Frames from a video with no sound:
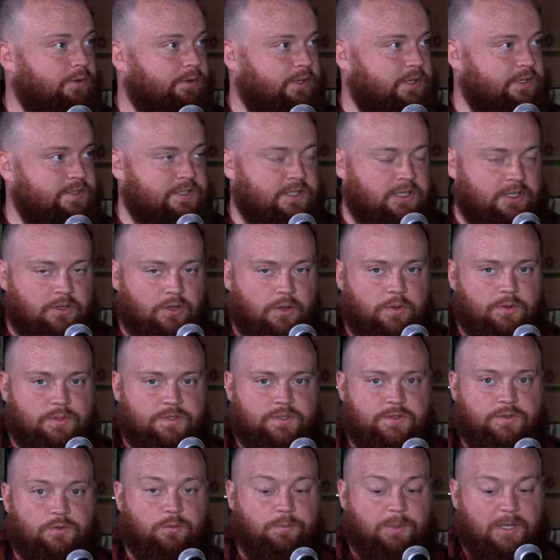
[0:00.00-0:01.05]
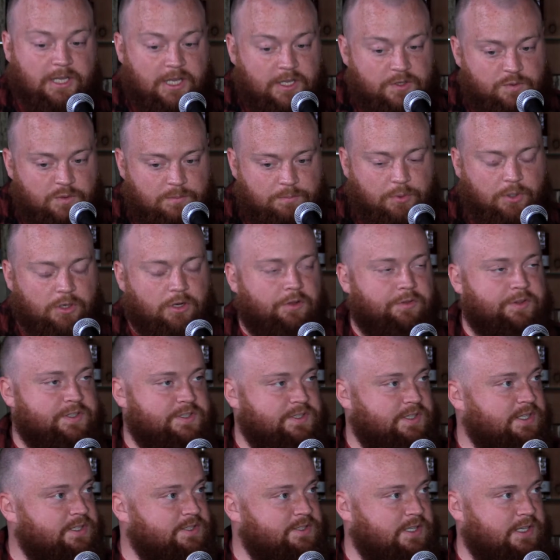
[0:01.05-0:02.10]
Because it goes through, because we put all these
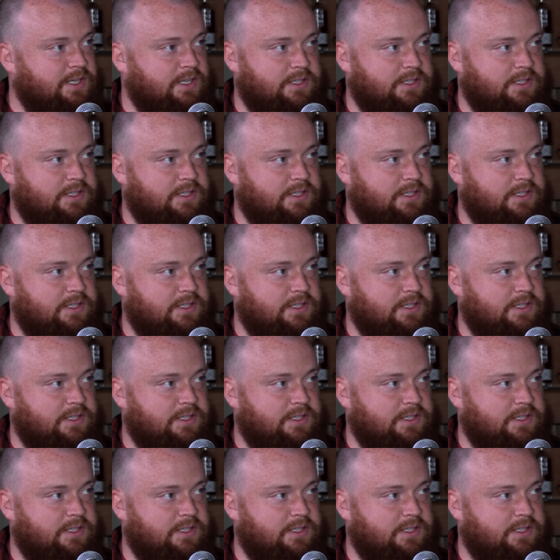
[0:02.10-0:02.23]
things in